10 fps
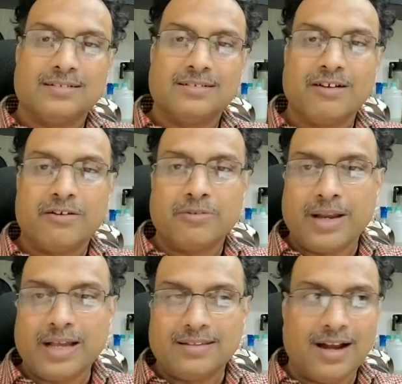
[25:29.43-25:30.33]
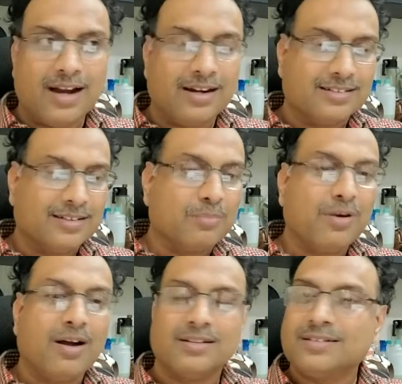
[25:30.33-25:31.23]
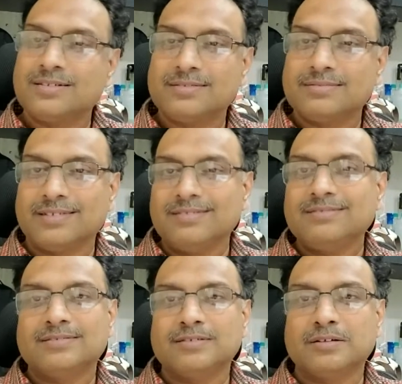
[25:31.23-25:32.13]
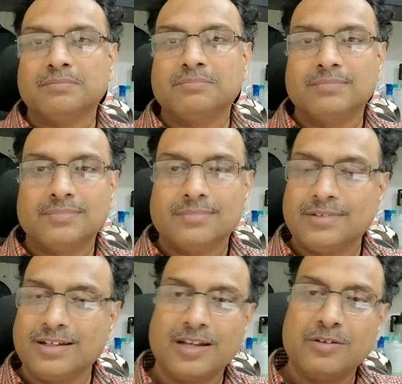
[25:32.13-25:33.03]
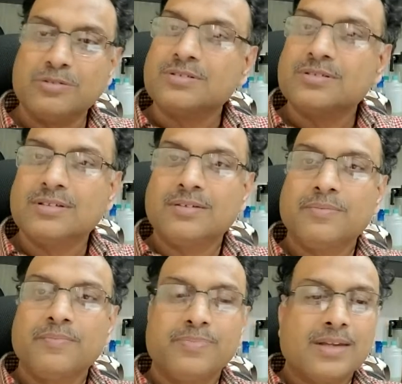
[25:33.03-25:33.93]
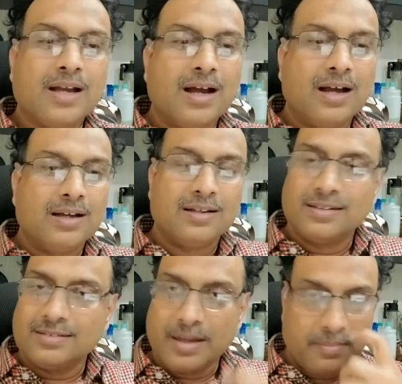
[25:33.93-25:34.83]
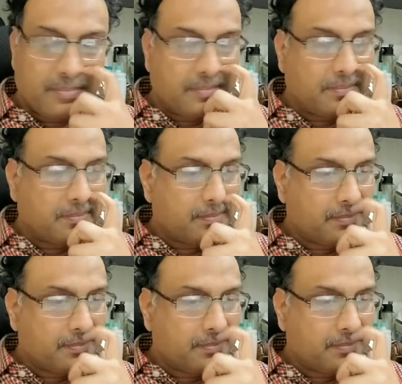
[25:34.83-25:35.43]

You have to break the hydrogen bonds, so you can use some,